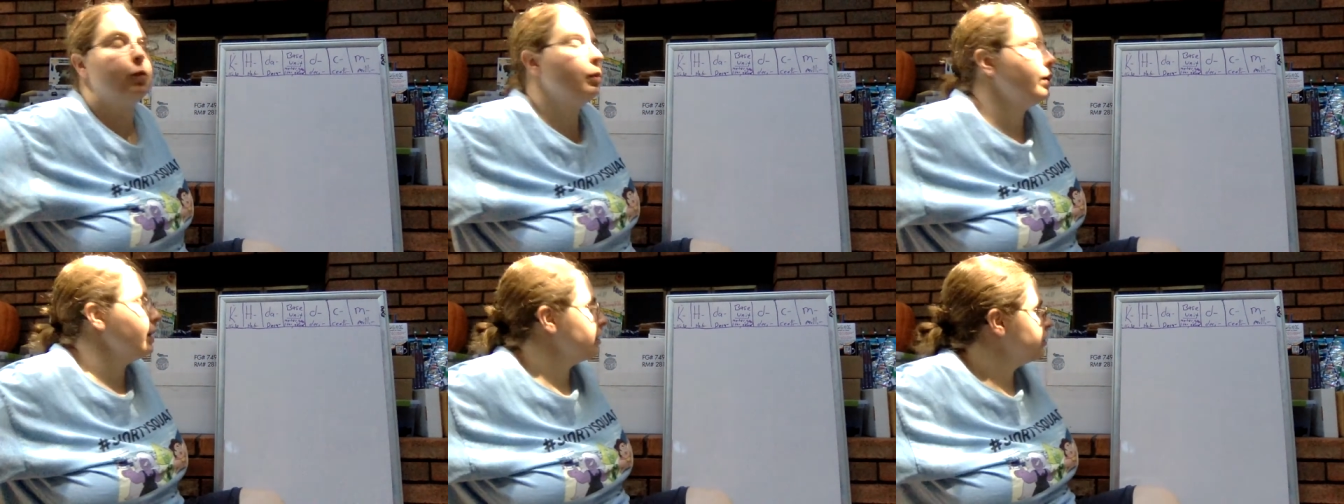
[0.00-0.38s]

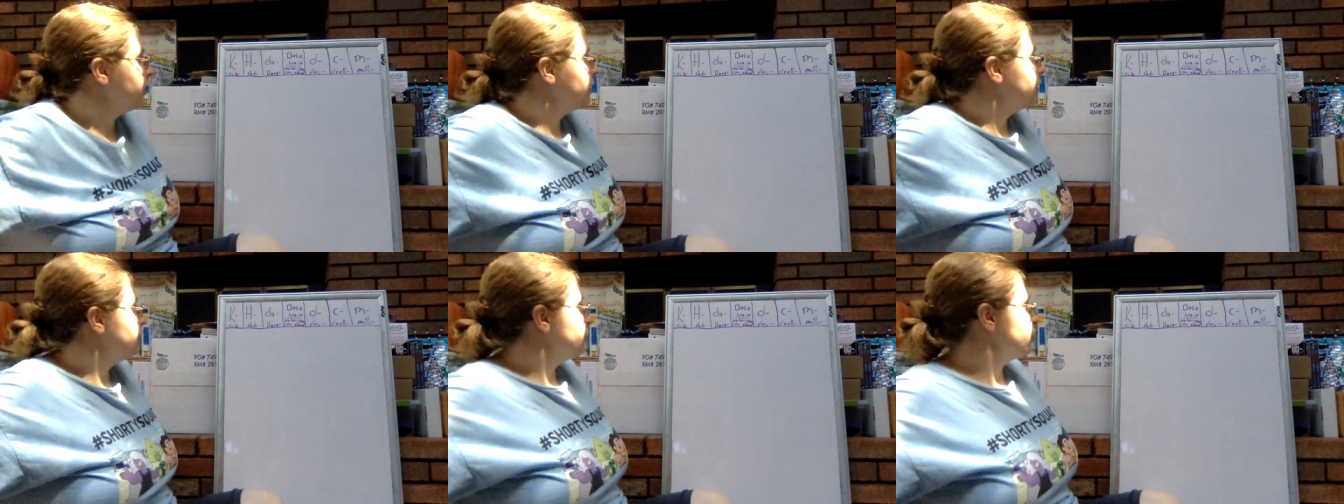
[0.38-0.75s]
we're actually
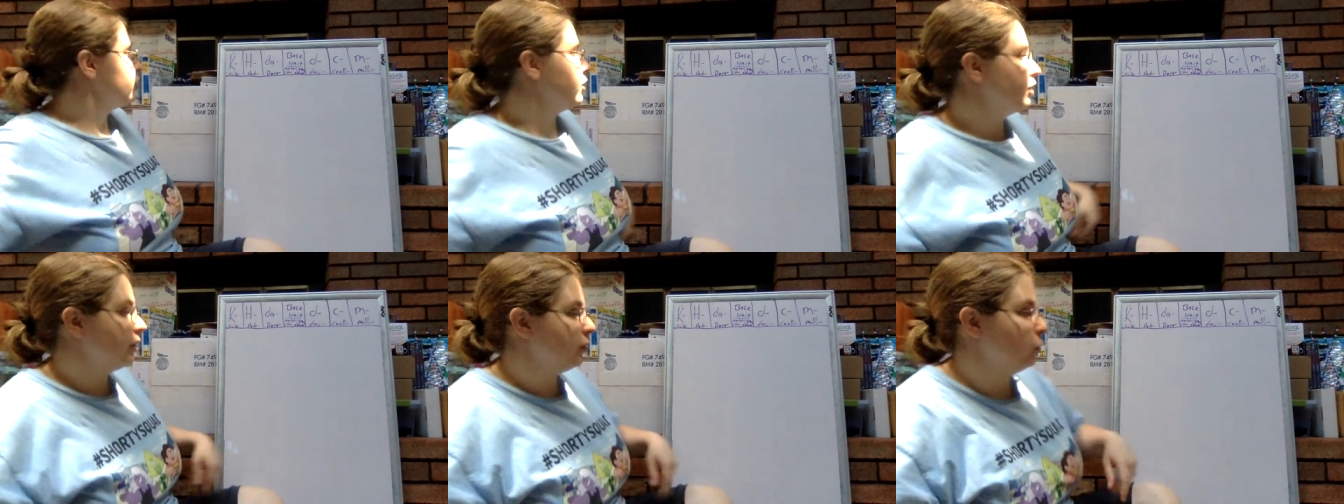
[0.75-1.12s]
going to
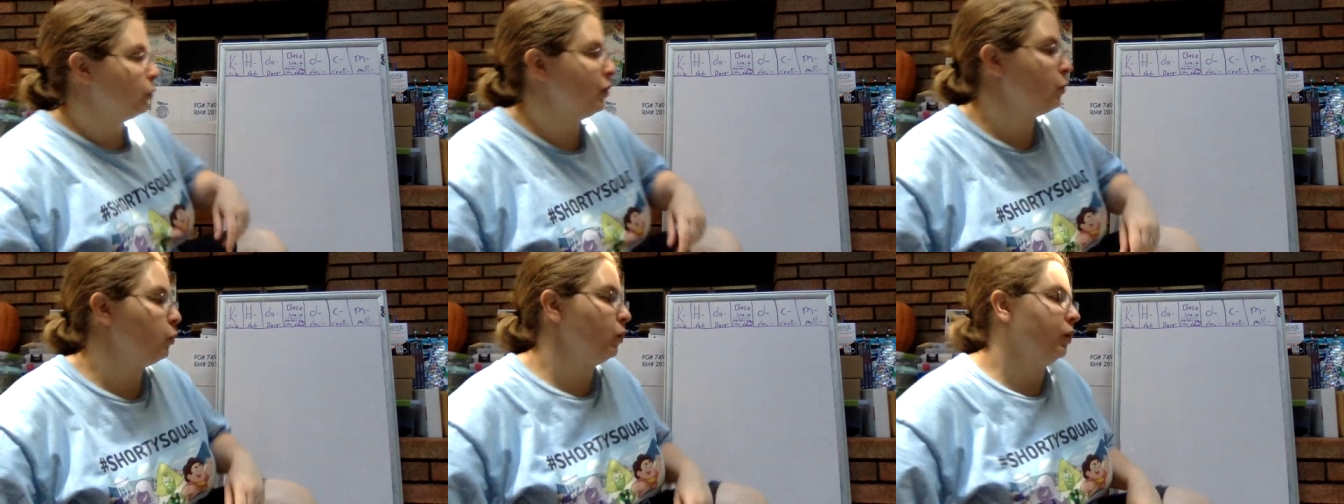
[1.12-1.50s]
start
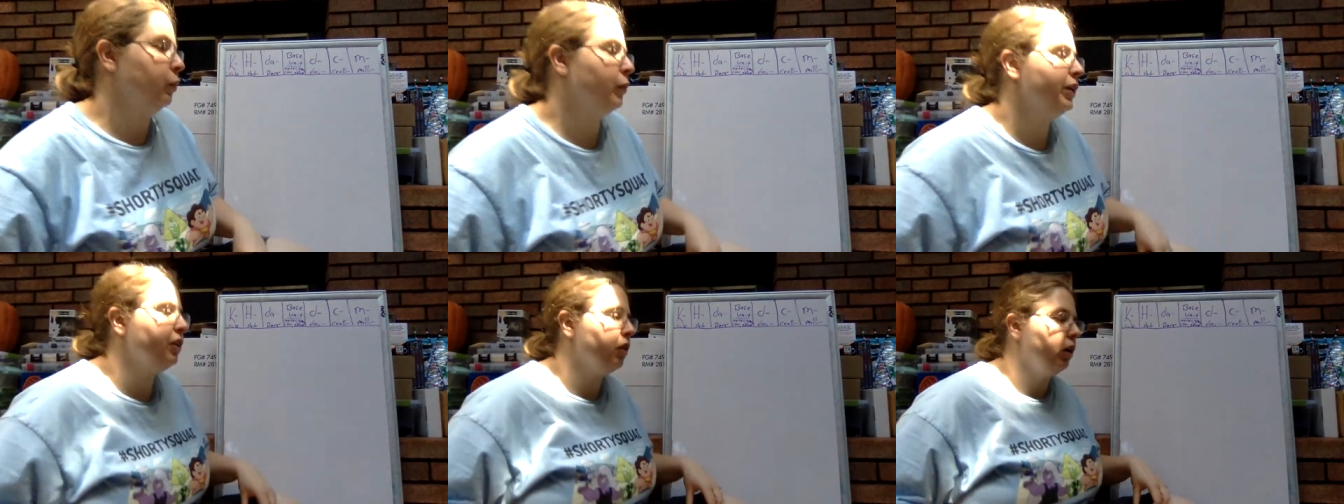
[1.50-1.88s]
with
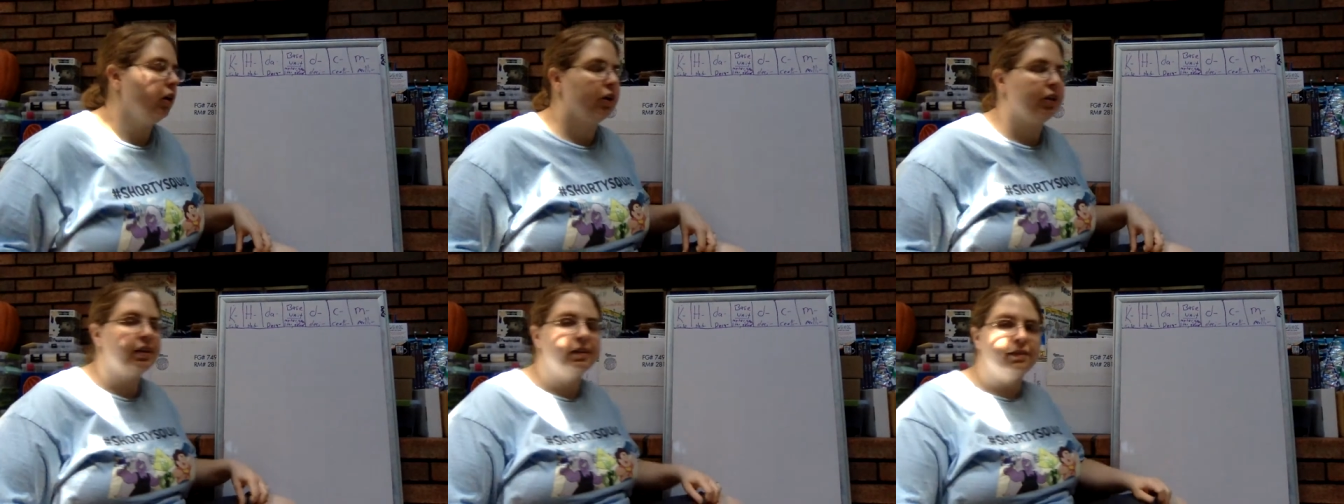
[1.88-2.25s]
what we
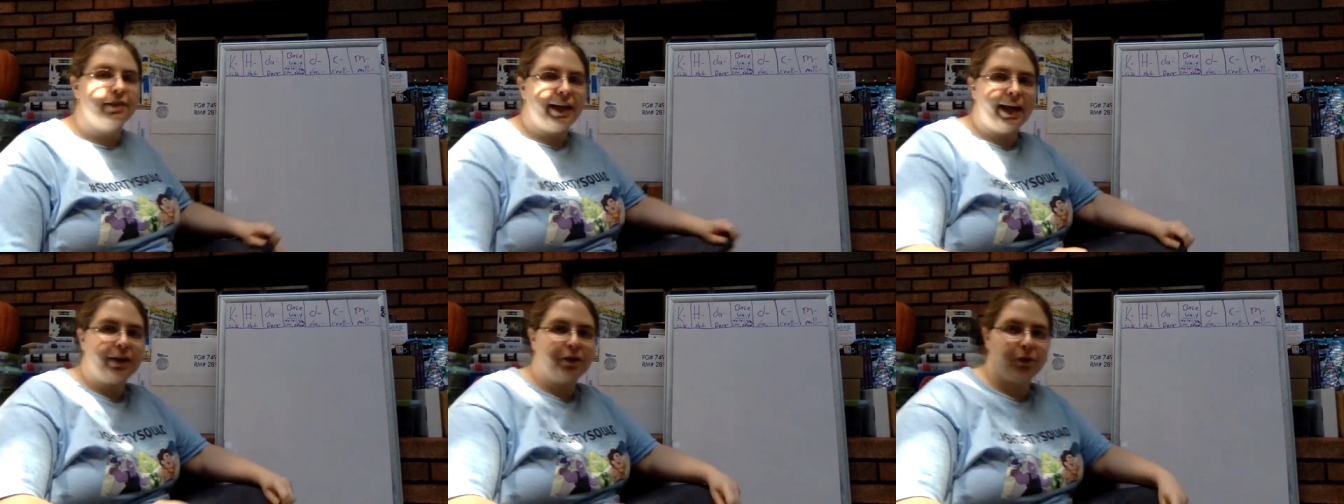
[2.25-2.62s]
call the
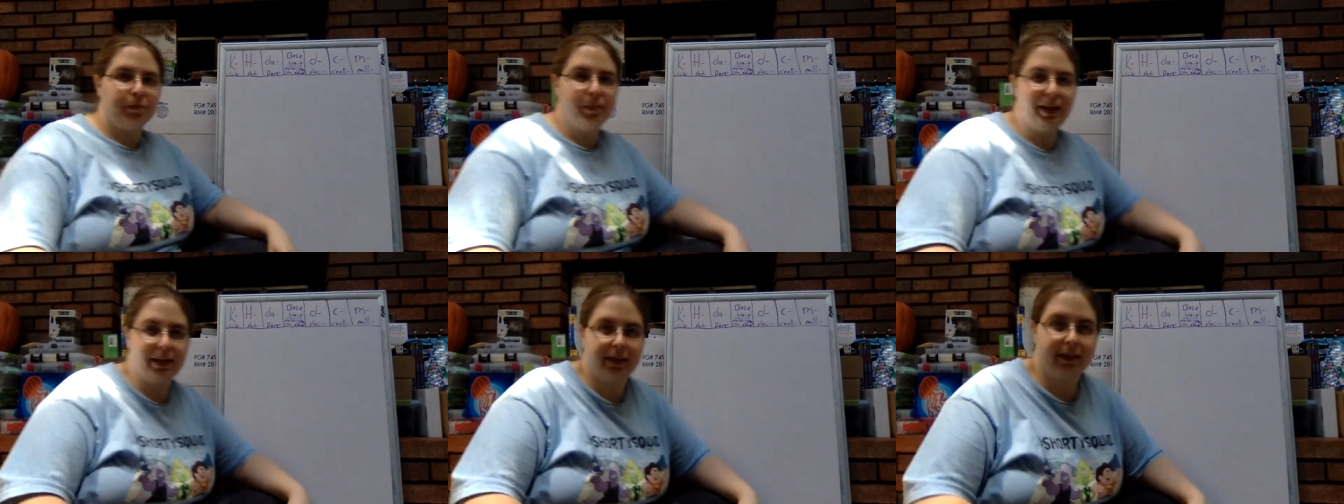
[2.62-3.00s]
ladder
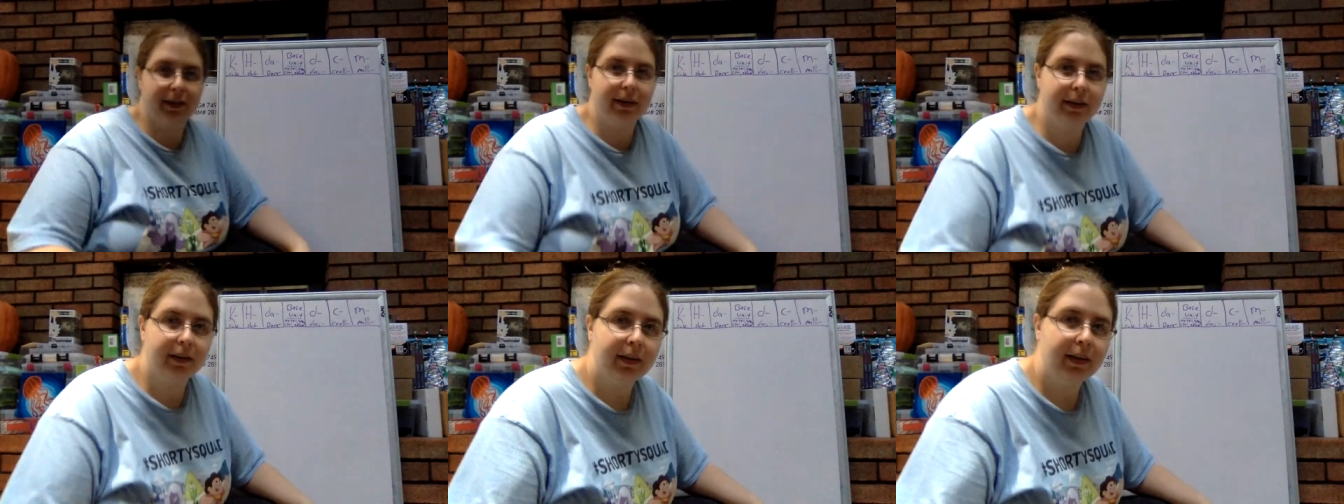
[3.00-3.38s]
method.